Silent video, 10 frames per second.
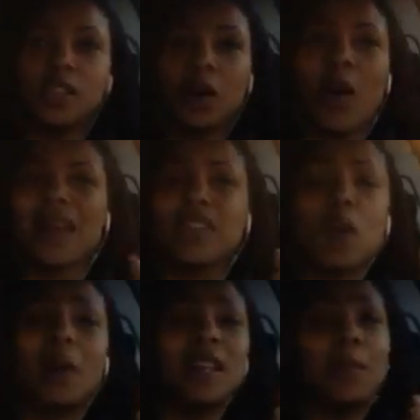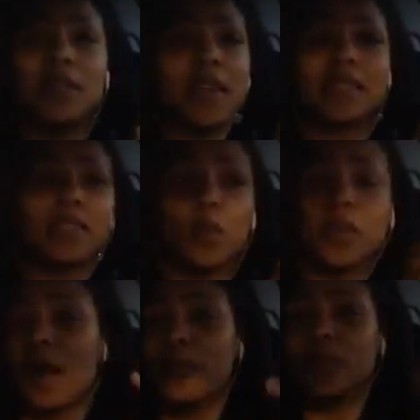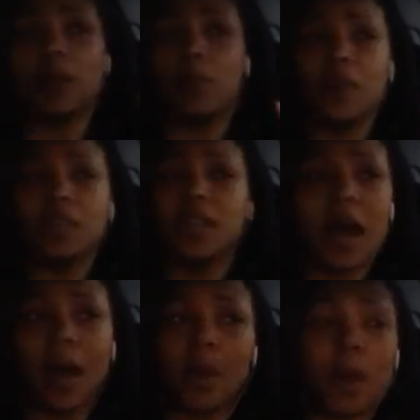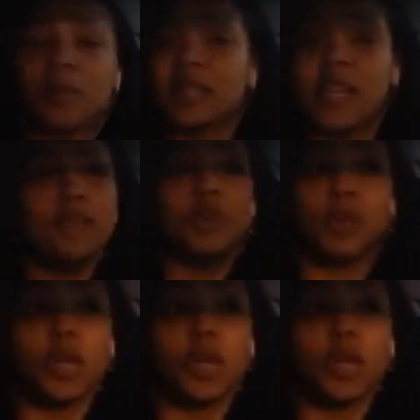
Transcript: So I know my limitations on what I put up with. Yeah, I'm, I'm gonna leave you,